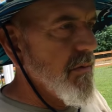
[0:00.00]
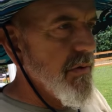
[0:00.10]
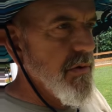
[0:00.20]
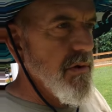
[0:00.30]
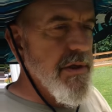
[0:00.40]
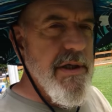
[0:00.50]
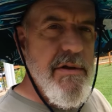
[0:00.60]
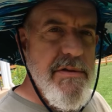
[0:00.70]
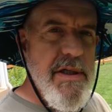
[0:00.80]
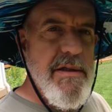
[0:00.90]
where you look at
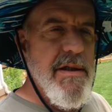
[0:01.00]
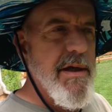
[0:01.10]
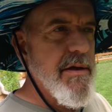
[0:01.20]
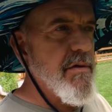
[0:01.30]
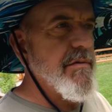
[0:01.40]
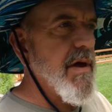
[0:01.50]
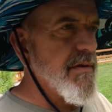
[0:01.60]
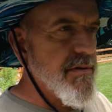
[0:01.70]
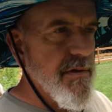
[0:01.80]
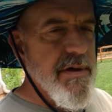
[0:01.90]
your 10 day and you've
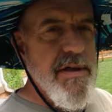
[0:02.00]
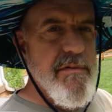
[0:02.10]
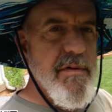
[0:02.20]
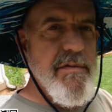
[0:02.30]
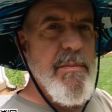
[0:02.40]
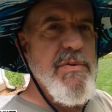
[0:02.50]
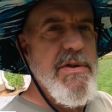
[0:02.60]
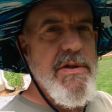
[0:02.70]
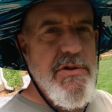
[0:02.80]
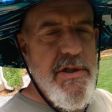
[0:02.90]
got 30 to 50%